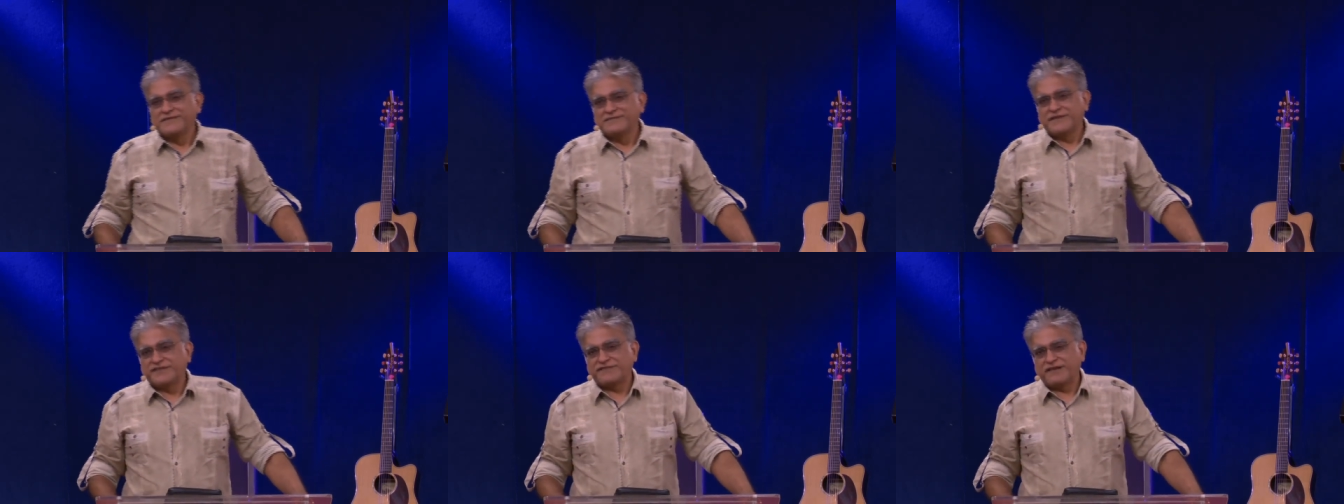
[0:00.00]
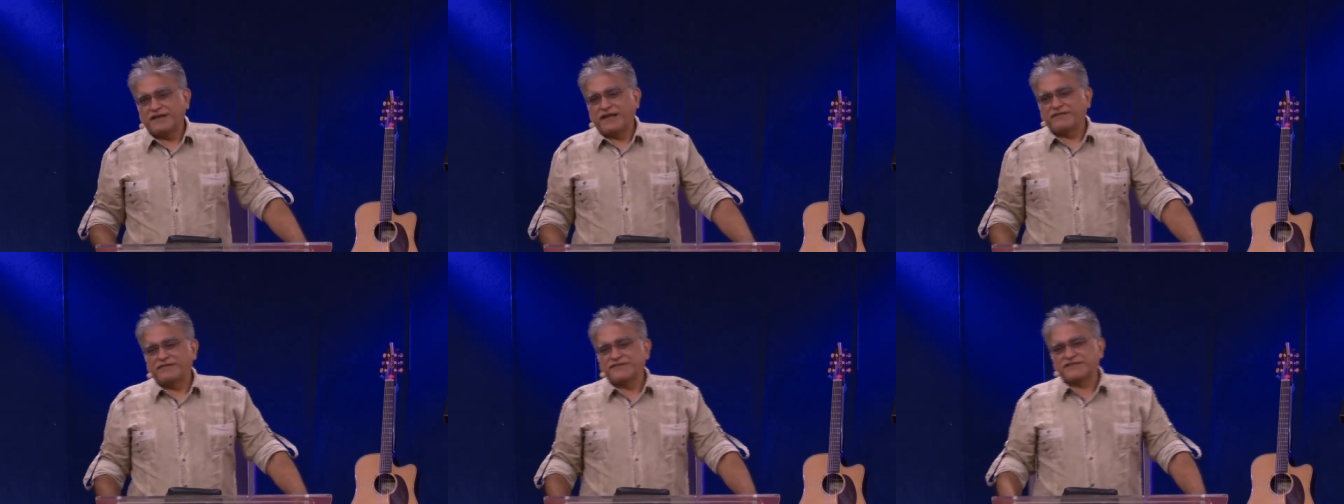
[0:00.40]
That's why I
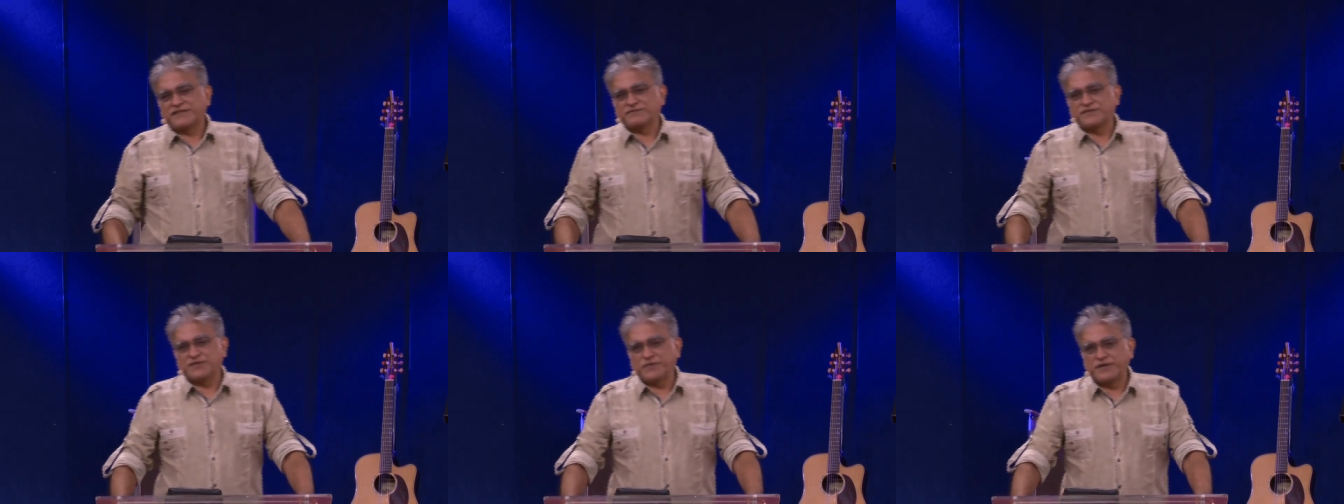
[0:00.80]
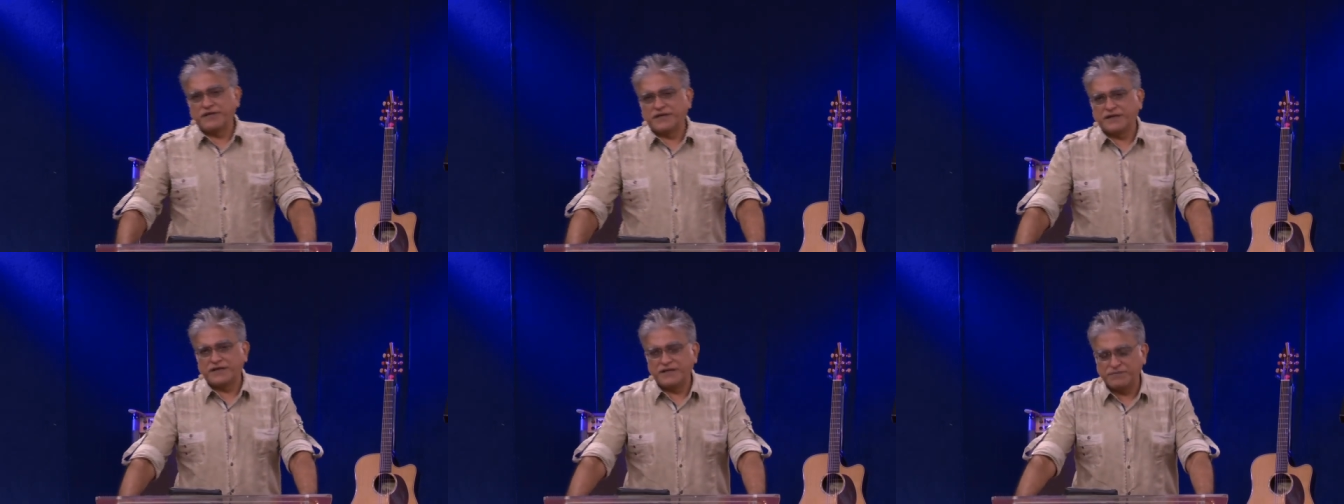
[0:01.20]
like the scripture when
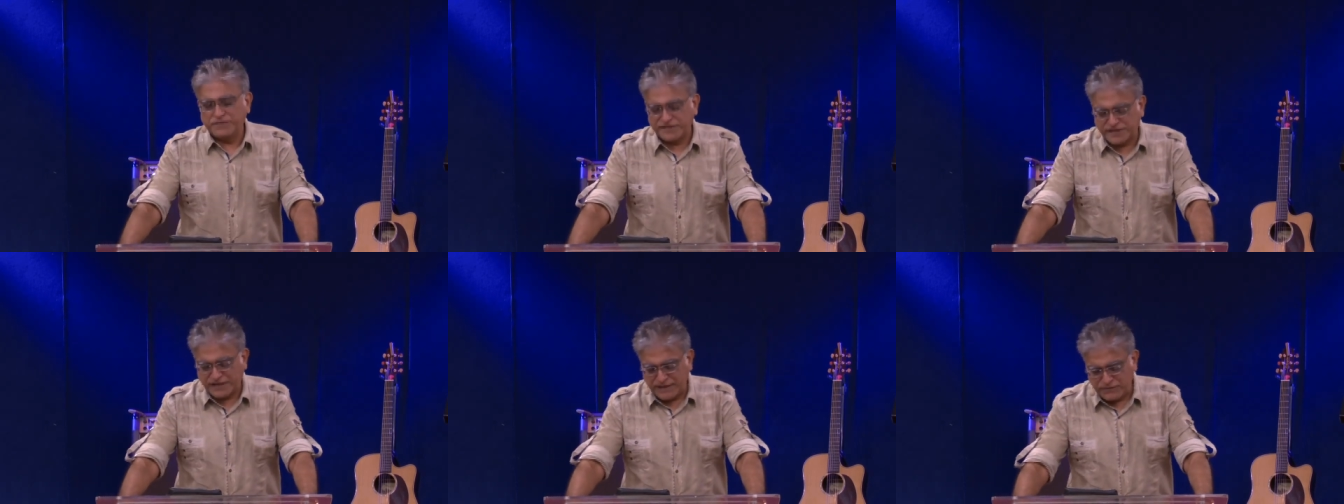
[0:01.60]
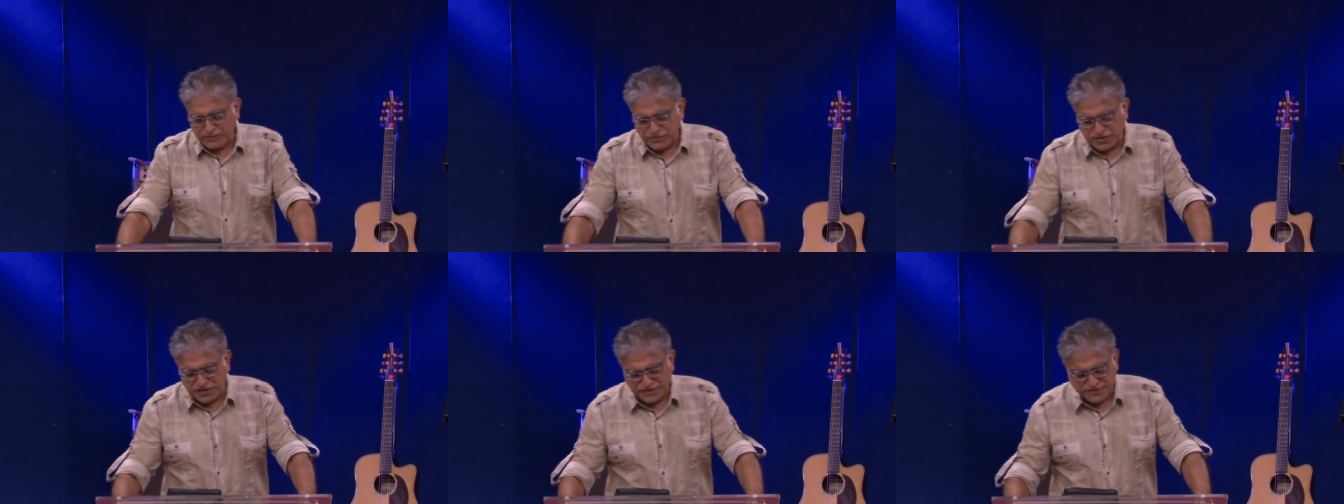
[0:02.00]
Nicodemus came to
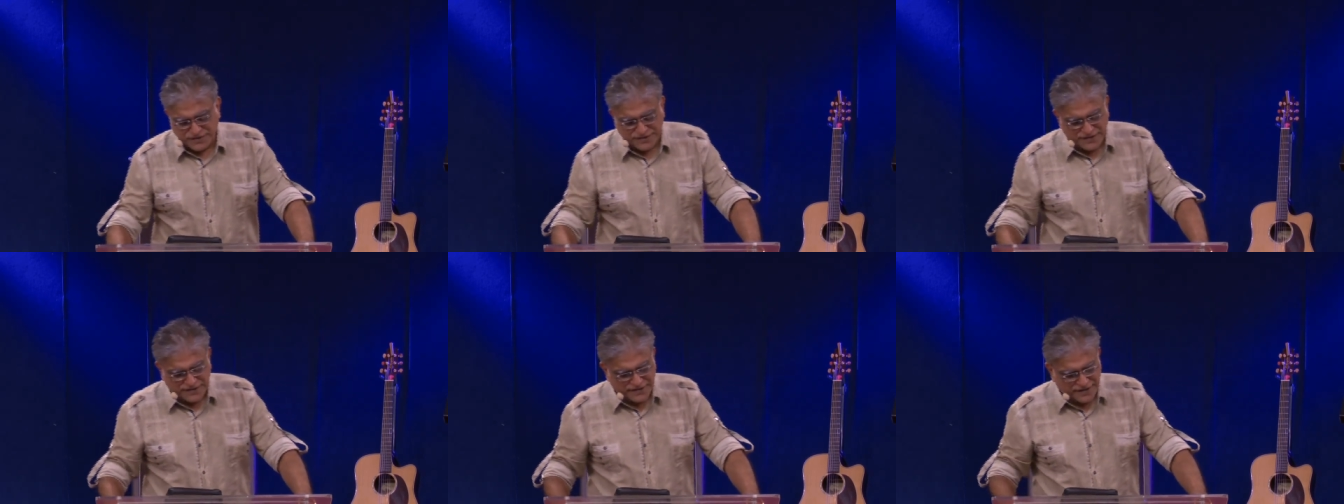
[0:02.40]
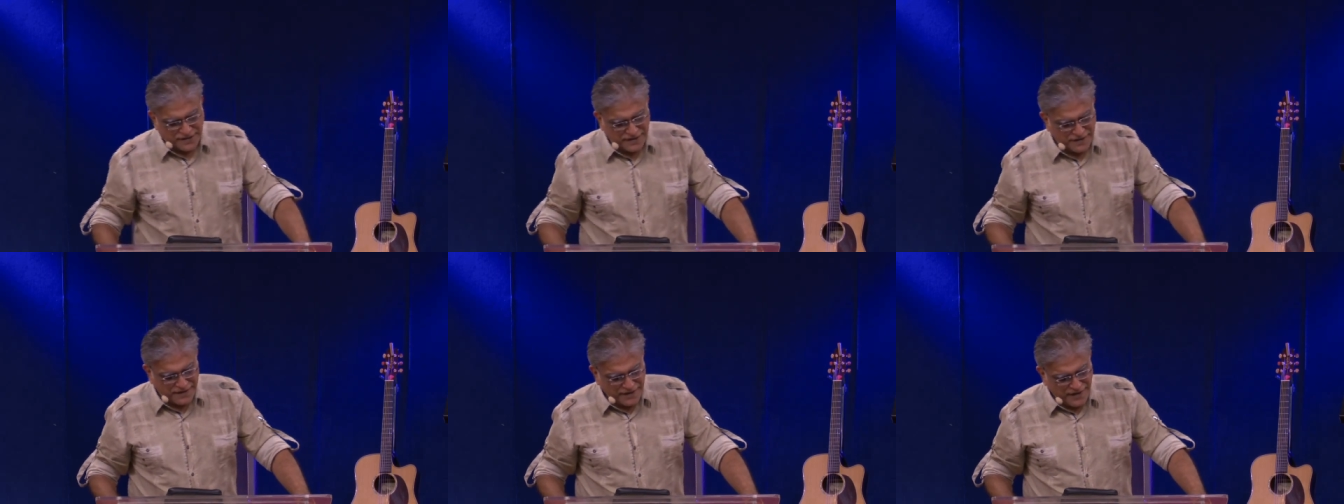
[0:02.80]
Jesus, he
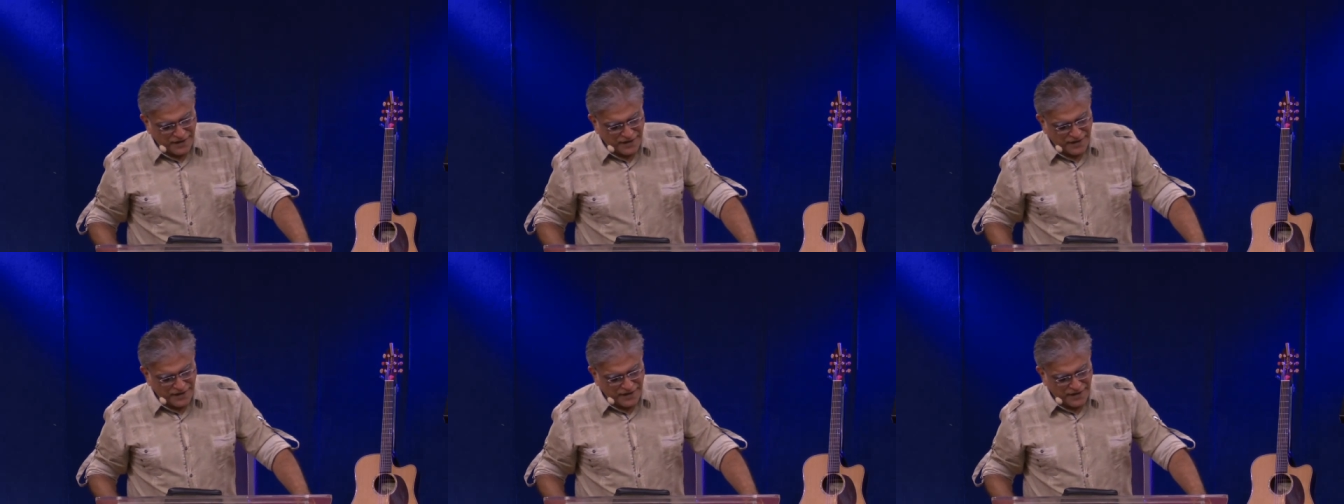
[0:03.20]
said,